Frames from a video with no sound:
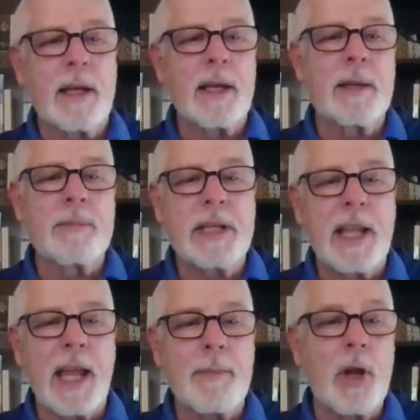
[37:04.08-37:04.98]
it
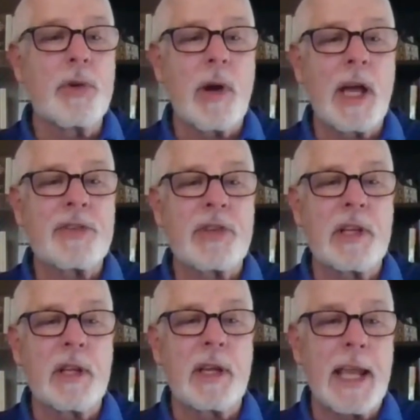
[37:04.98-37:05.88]
became known to
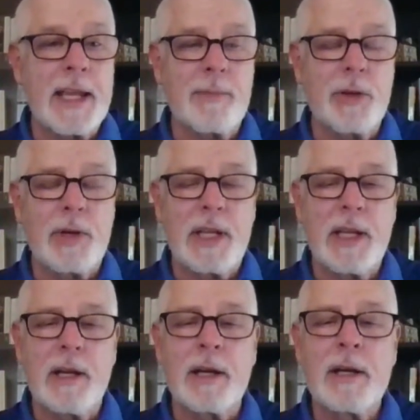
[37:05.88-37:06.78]
us in the gay
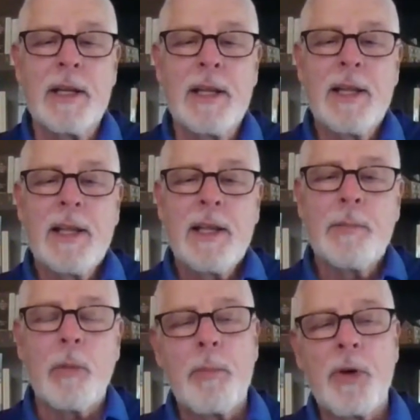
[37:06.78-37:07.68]
community here.
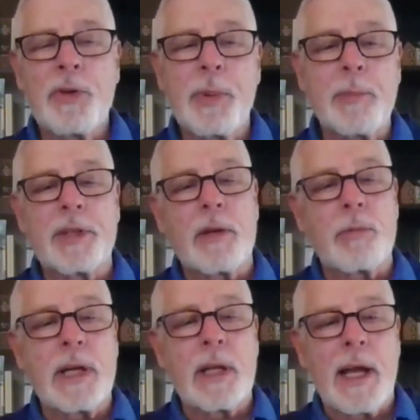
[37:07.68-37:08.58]
But what most people
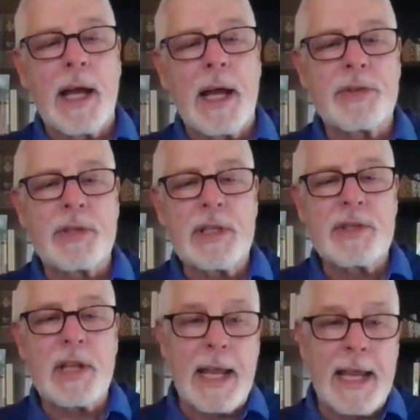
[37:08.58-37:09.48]
didn't realize
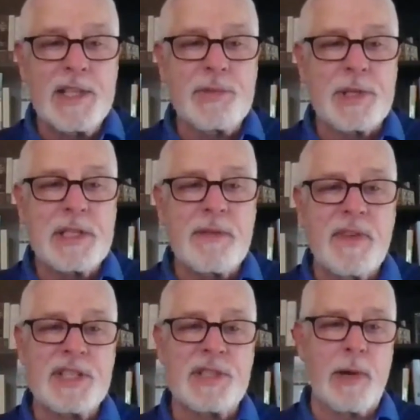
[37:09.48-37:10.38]
is that AIDS was
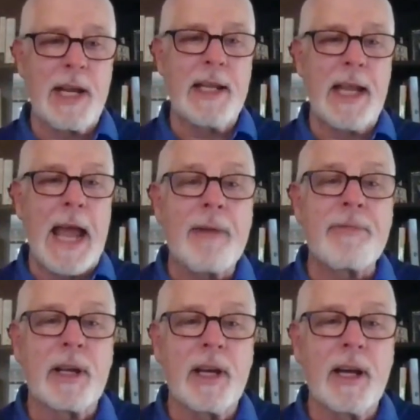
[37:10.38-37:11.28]
eviscerating
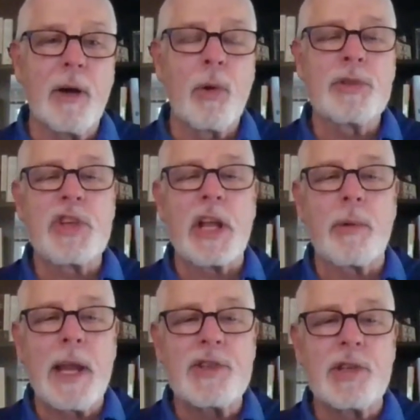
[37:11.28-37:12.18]
Africa. A whole
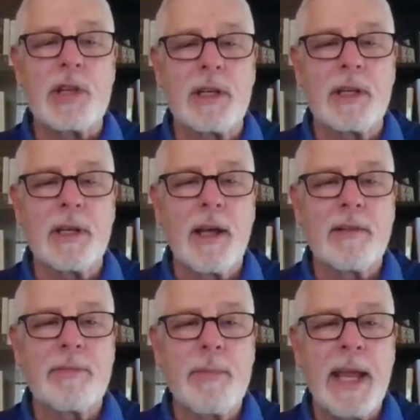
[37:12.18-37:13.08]
generation
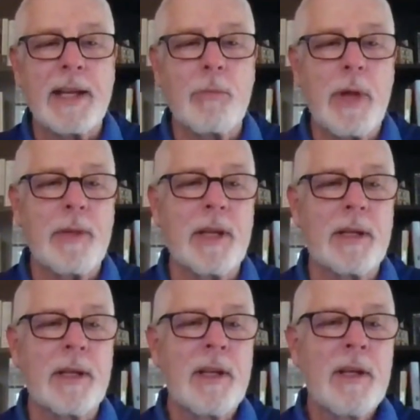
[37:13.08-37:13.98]
of men and
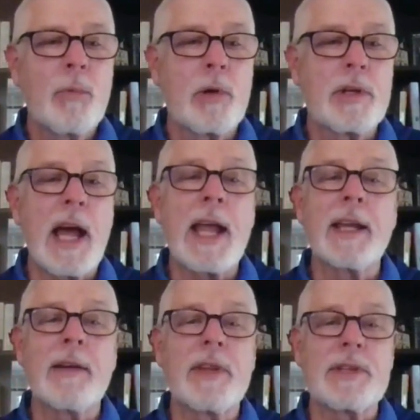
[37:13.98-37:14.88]
women were
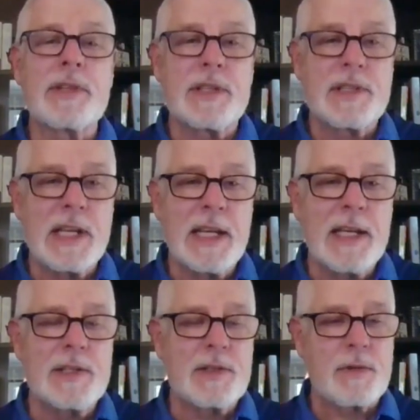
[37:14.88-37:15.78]
dying of this
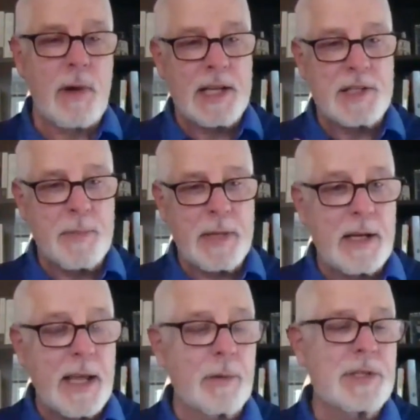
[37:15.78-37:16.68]
disease,
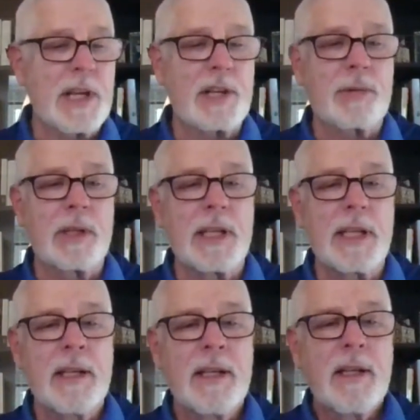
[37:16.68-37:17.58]
transmitted
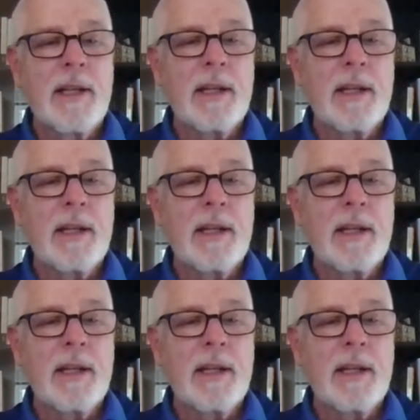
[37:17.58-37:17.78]
heterosexually,